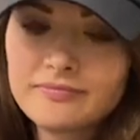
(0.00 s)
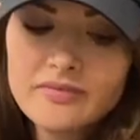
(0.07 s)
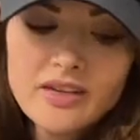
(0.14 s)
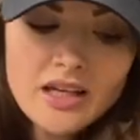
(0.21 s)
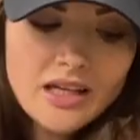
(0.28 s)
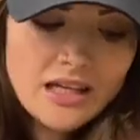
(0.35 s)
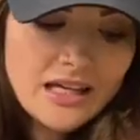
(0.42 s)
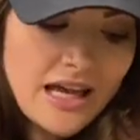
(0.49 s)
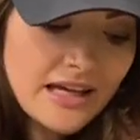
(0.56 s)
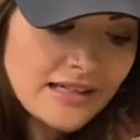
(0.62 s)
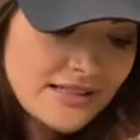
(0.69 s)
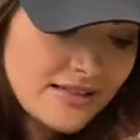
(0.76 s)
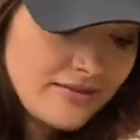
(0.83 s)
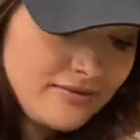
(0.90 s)
Yes. The
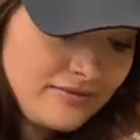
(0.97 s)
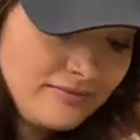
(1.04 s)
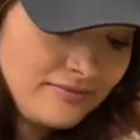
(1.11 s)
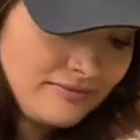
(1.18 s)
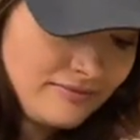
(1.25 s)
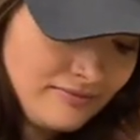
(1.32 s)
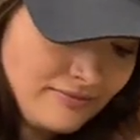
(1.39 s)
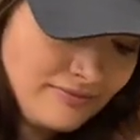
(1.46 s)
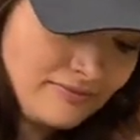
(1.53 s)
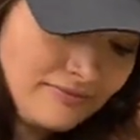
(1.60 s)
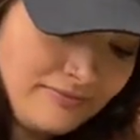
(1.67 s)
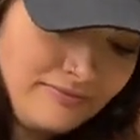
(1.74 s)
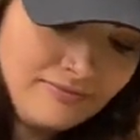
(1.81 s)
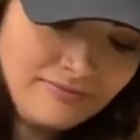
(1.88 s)
pieds might not, because it might be
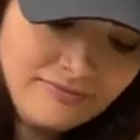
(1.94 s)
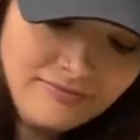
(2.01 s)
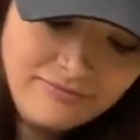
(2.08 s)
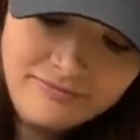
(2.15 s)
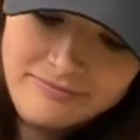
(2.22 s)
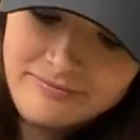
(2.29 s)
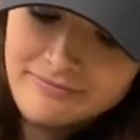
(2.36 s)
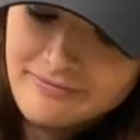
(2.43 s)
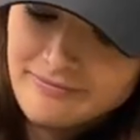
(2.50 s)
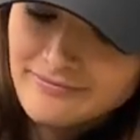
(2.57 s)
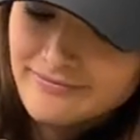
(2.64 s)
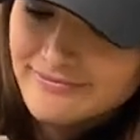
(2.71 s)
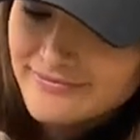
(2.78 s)
white on the feet, but the other